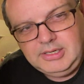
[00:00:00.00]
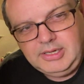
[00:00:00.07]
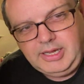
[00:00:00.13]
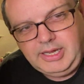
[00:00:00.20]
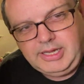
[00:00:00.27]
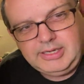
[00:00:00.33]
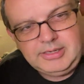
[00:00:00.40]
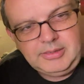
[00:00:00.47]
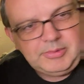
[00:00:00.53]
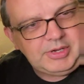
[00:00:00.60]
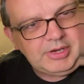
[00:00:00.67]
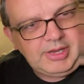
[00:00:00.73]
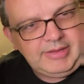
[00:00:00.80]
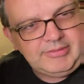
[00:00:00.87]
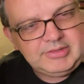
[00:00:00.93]
and I
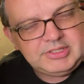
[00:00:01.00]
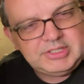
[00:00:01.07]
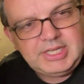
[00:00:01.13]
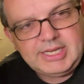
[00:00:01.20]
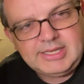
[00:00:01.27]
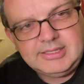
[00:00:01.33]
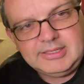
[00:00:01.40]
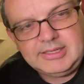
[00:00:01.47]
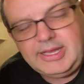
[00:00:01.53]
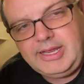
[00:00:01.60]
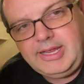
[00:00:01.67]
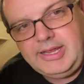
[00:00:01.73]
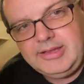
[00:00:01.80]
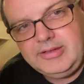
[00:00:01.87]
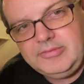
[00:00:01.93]
mean, I haven't checked that they
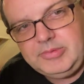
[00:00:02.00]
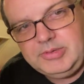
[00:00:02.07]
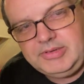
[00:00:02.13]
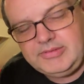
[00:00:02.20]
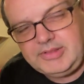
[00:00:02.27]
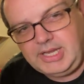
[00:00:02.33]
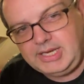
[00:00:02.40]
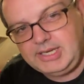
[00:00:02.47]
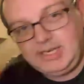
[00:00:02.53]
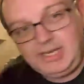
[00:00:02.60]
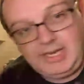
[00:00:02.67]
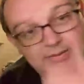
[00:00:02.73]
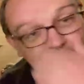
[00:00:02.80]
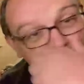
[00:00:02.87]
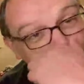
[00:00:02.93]
have, but if they
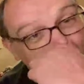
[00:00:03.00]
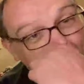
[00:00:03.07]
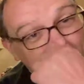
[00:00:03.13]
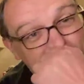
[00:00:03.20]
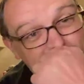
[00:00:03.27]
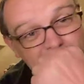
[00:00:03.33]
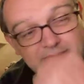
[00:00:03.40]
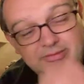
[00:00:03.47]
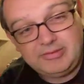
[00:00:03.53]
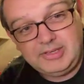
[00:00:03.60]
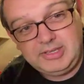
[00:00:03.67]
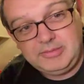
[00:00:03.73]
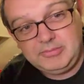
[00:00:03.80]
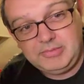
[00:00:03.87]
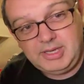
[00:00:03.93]
claim that they have,
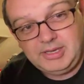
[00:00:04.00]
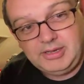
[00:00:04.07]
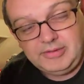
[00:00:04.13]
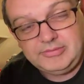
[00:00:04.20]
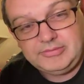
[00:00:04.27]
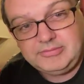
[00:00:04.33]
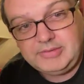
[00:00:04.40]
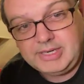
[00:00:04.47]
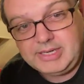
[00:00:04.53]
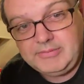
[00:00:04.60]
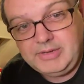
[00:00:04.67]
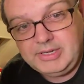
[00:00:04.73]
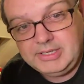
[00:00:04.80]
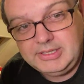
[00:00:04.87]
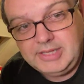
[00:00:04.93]
and I've
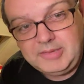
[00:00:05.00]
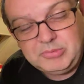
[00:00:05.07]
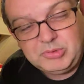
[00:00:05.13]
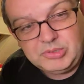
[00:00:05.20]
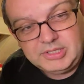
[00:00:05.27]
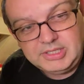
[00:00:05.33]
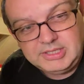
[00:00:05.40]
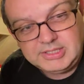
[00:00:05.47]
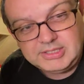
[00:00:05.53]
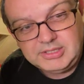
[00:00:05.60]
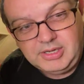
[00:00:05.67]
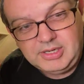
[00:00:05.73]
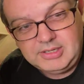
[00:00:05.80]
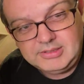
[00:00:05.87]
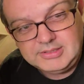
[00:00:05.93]
recommended they put it in the
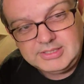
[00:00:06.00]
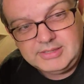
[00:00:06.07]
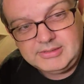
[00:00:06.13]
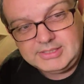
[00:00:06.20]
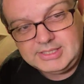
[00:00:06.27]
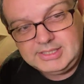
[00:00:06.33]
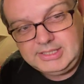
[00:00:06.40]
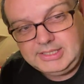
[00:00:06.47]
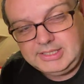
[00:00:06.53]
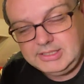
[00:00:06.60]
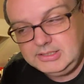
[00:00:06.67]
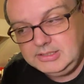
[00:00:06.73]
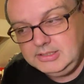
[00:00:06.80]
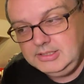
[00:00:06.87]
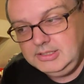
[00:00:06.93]
title so it's clear.
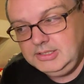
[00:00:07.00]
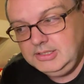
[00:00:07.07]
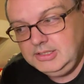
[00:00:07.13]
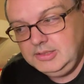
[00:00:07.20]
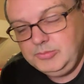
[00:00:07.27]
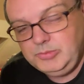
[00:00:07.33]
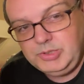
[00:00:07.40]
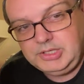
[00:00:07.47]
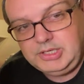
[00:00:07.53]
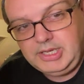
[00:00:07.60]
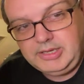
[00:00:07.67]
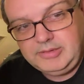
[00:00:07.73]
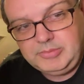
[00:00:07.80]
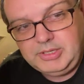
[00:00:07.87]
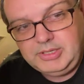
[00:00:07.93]
But no,
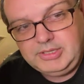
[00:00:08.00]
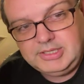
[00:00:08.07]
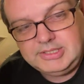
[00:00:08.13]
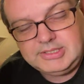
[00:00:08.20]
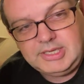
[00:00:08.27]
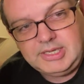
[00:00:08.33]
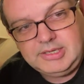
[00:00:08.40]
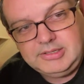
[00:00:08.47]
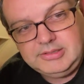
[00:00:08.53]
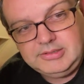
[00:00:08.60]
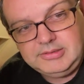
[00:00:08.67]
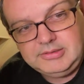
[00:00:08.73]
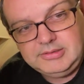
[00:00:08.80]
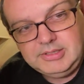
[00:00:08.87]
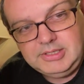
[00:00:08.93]
there's
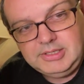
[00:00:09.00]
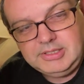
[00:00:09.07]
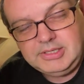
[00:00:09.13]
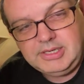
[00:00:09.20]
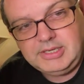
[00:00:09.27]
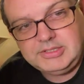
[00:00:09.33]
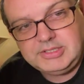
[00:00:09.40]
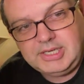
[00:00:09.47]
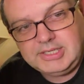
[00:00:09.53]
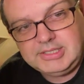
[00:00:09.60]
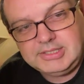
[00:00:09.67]
no change to the